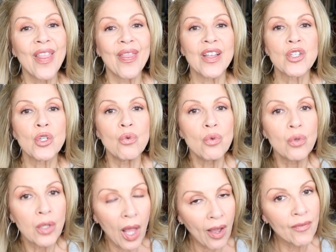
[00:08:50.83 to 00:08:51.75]
that you
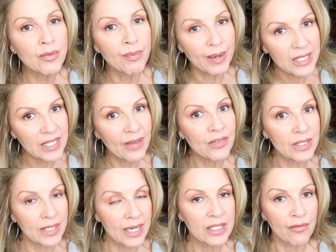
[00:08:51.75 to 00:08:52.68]
loved my
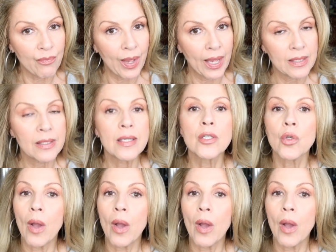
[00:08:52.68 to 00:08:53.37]
seven days of masking,